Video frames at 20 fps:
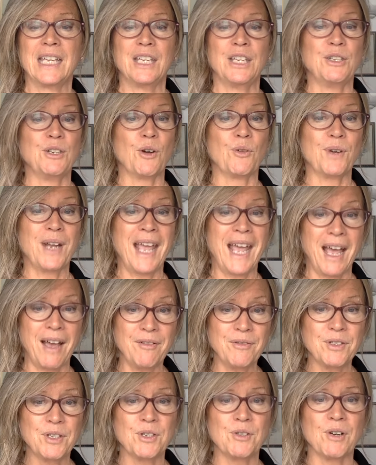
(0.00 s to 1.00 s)
You don't
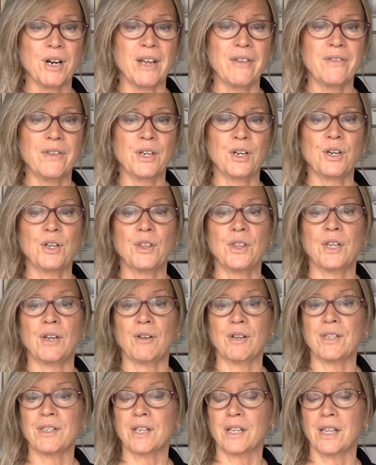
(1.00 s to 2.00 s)
have to drive here. There
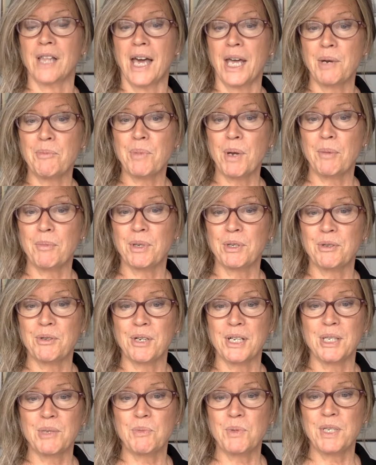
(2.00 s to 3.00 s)
is a lot of public
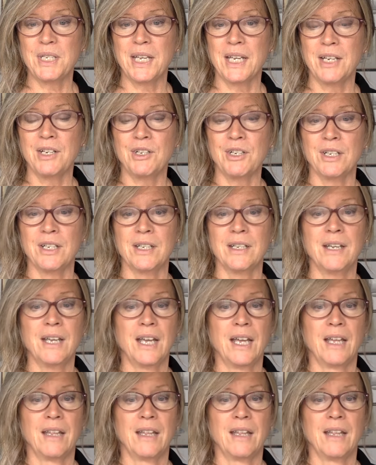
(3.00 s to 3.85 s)
transportation.